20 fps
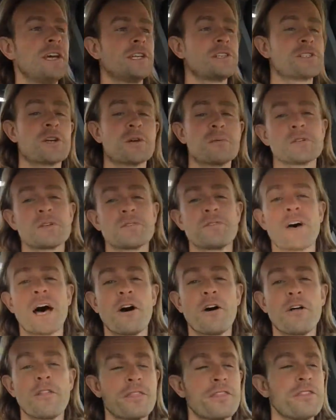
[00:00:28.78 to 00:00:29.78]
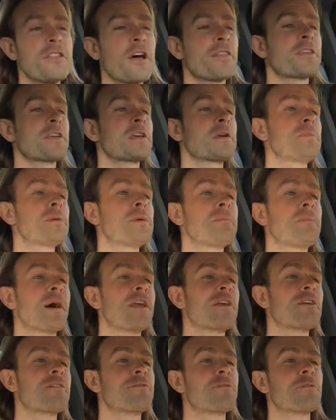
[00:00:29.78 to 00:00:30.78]
In terms of health, nothing could be
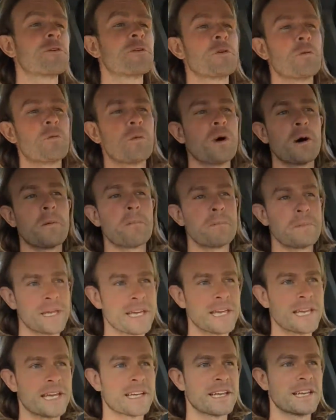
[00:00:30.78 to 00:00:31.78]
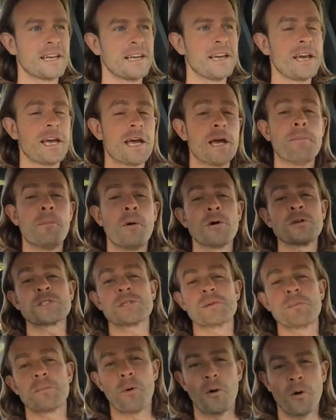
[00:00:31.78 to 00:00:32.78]
better for your well-being. And
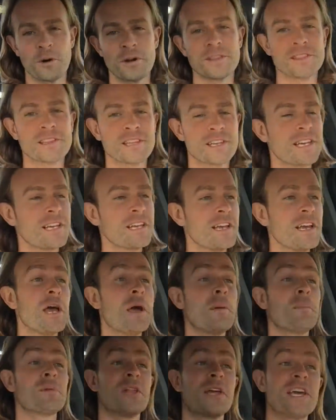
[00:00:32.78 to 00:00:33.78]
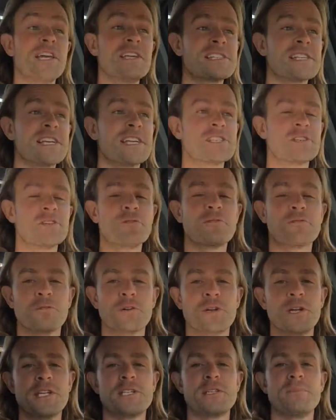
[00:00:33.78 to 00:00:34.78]
most importantly, play sets you
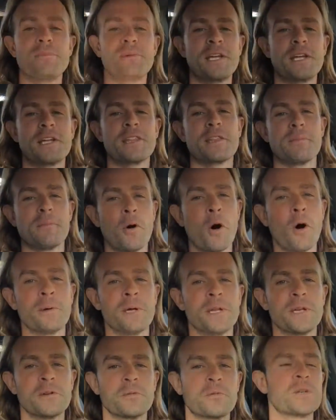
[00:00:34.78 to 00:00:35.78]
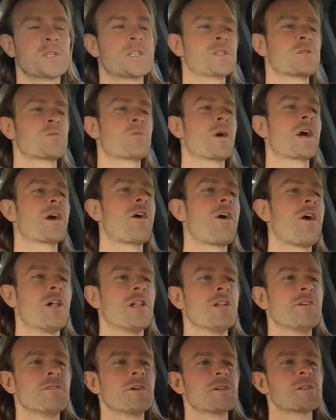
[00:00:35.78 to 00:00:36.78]
free to be in the moment, which is where
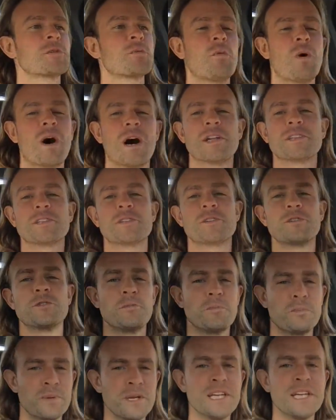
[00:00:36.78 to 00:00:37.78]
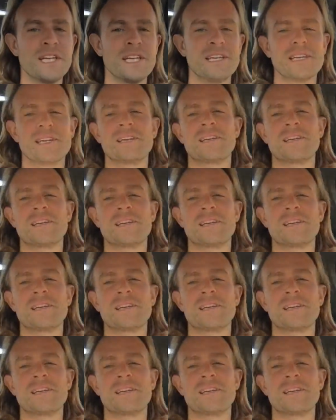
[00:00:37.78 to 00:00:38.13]
all of us want to be.